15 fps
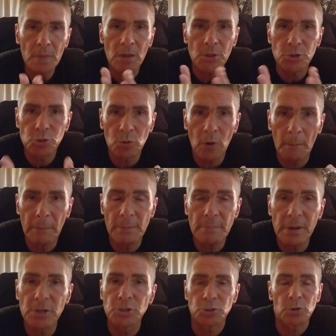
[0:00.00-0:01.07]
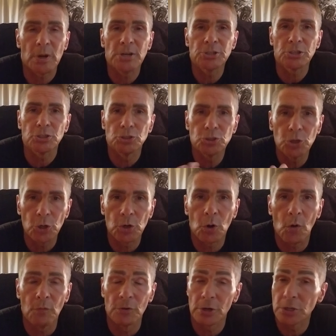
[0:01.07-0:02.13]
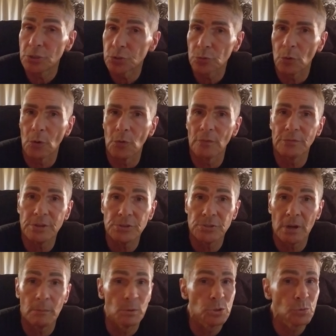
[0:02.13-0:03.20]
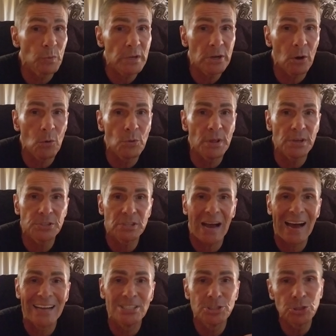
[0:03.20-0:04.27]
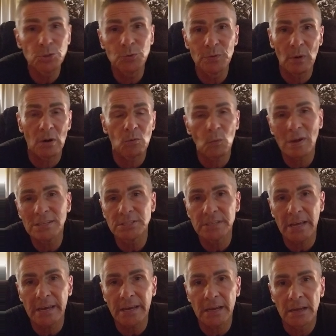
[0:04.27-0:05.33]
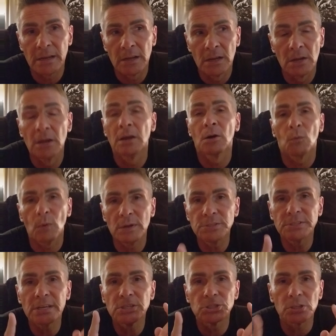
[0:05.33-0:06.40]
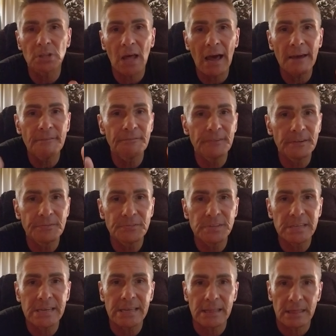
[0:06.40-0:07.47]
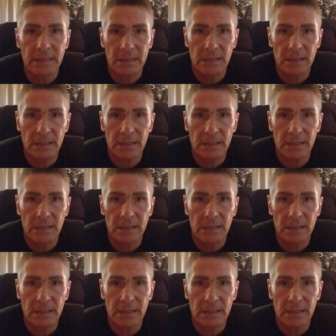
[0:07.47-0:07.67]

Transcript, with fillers: The Trump administration took over control of these numbers. We know this. On June, on Wednesday, Wednesday, July 15th.